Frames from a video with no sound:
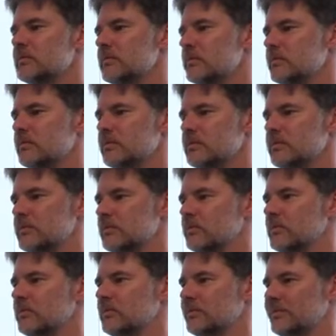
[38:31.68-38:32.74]

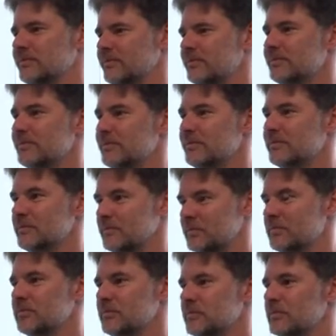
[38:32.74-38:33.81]

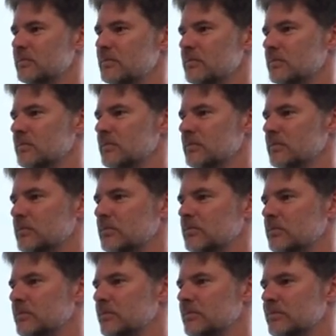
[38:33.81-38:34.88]

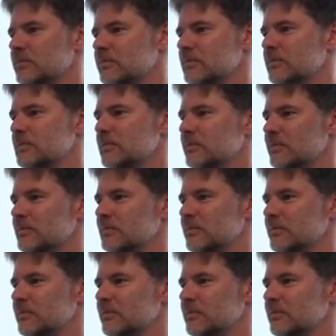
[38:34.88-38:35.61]
(silent)